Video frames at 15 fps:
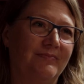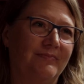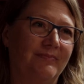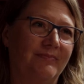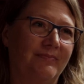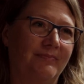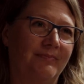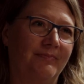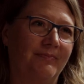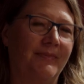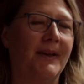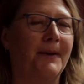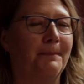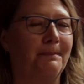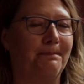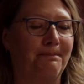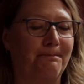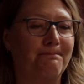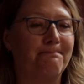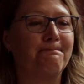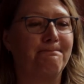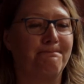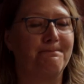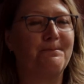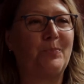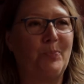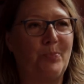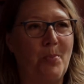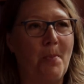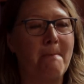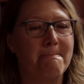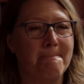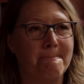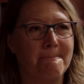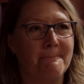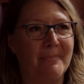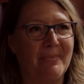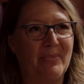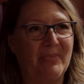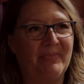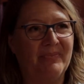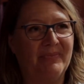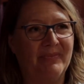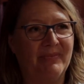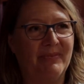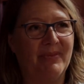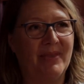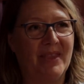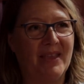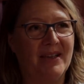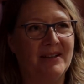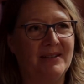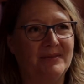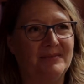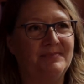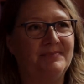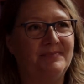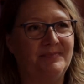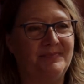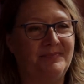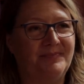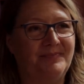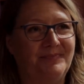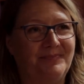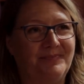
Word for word: me. Yeah. Um, it's not a, not.